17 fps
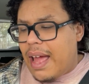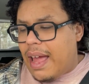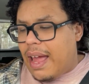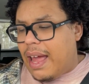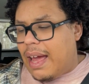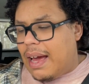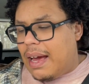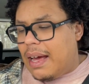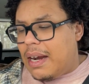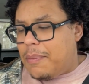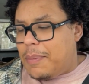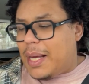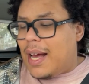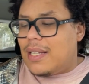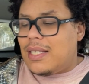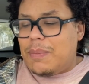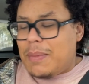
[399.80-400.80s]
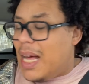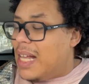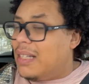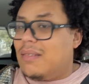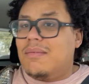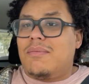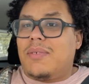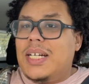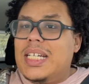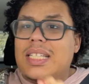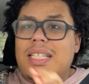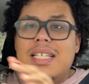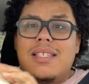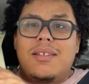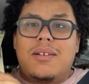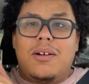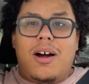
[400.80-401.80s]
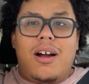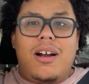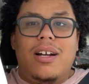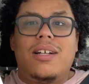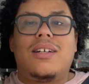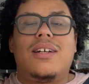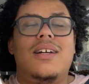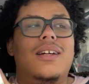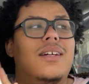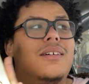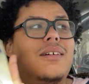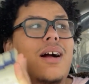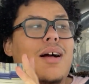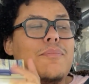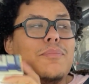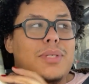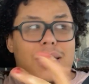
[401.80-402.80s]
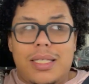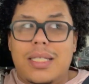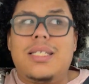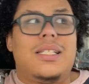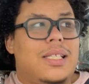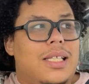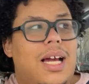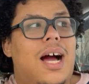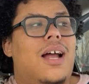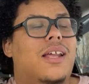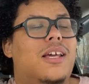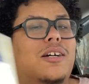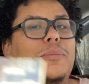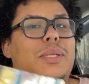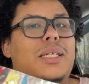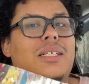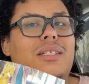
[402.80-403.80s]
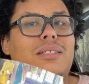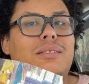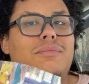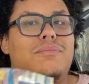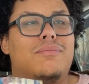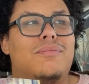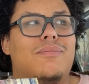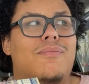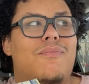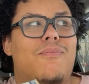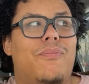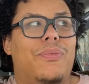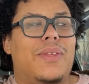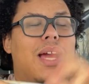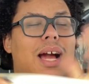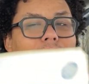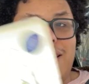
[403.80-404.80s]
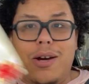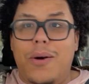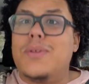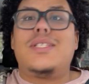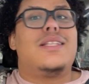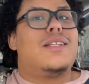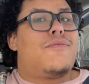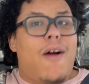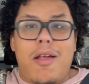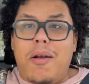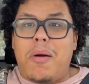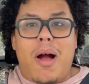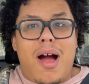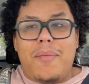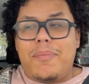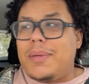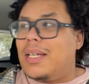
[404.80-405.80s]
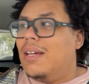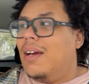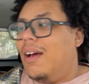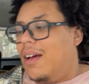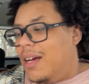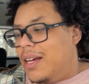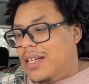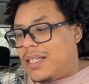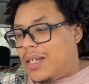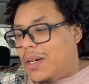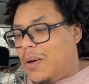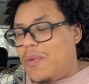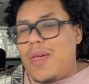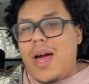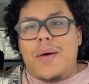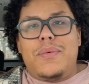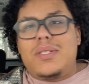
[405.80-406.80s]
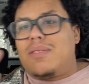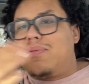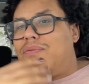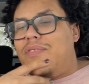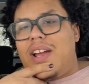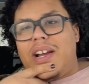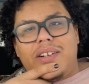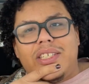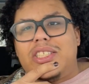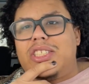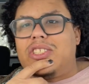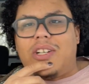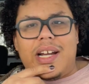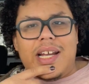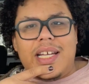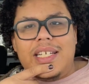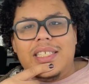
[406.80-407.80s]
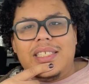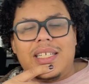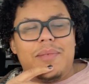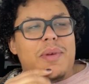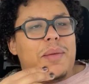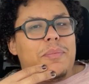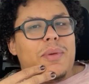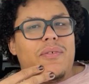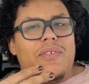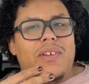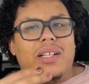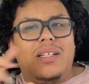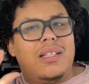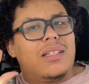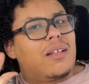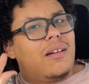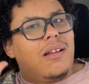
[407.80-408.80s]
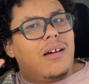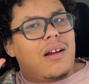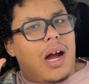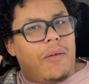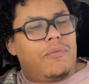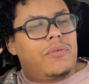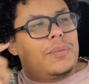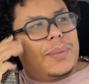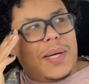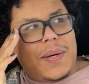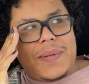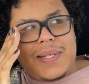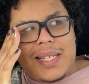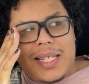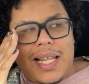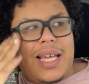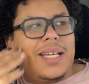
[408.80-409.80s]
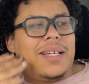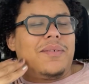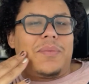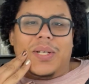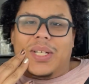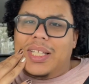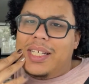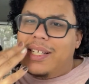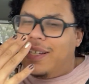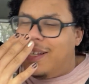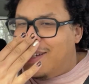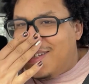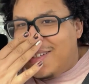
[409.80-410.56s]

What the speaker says: And because I'm not reading this little arc, I'm listening to the audiobook. I know it's in the final copy. So that was very strange. It made me feel a little uncomfortable. I was just like, really?